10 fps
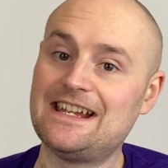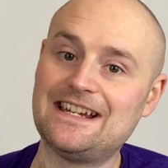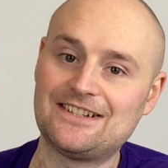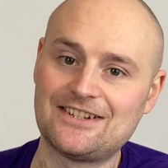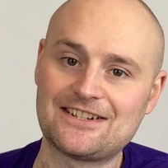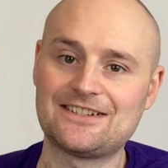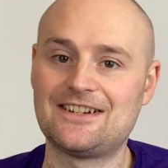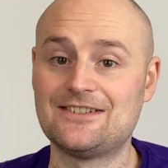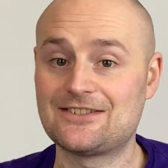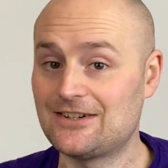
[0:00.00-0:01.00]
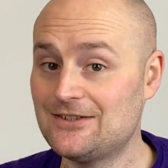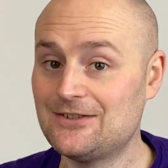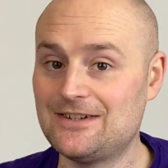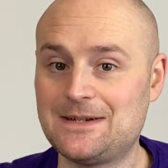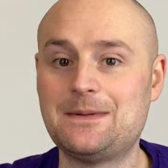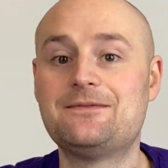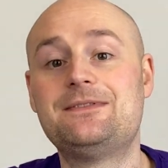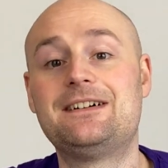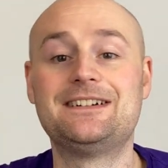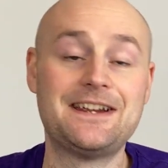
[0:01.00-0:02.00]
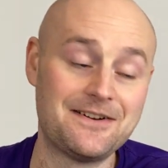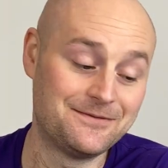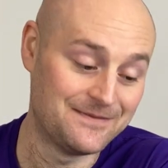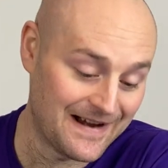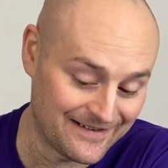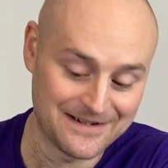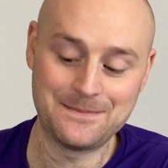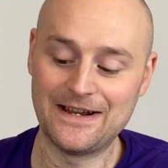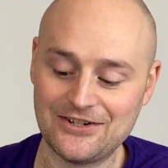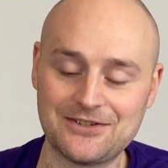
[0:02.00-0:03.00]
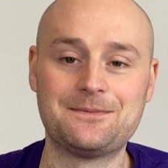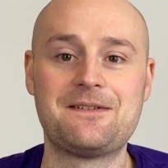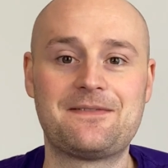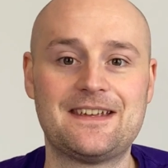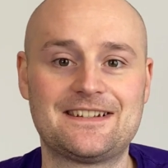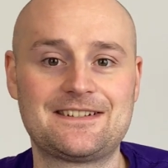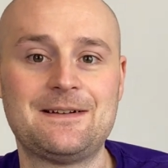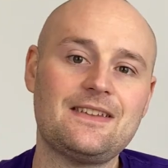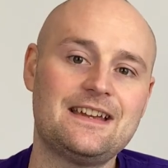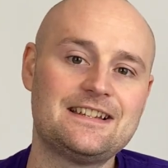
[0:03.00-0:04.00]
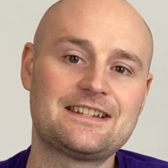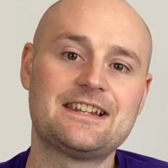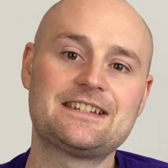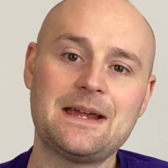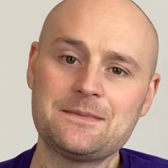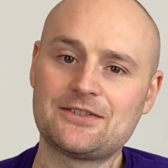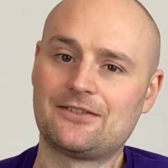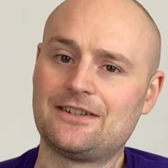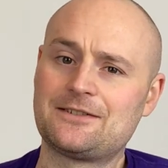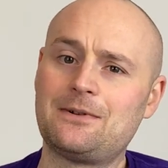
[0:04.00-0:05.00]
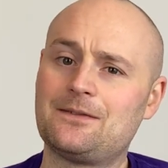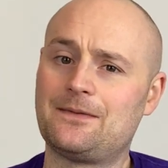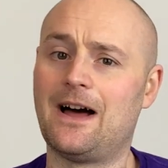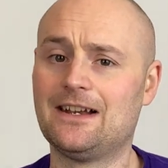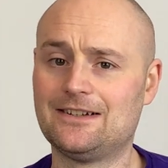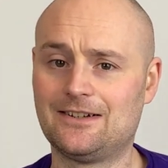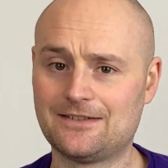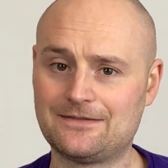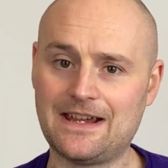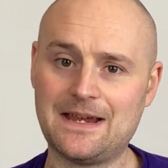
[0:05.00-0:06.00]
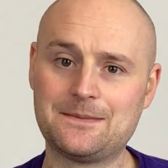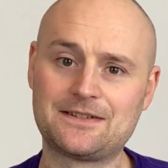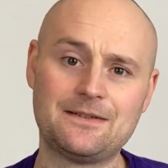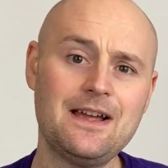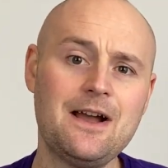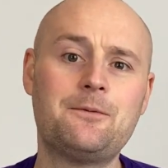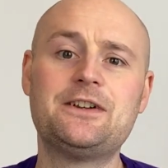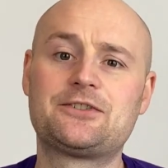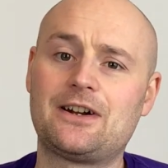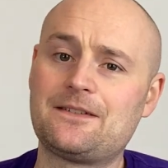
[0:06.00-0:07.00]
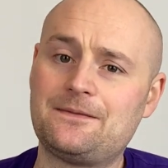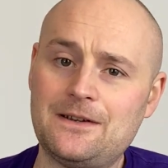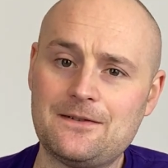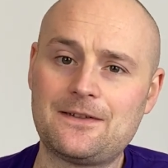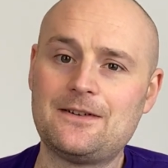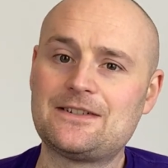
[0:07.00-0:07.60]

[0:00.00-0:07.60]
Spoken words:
it does load, so you do need to be very, very patient with this. It's the same story as well for a lot of games. So we tried a few of those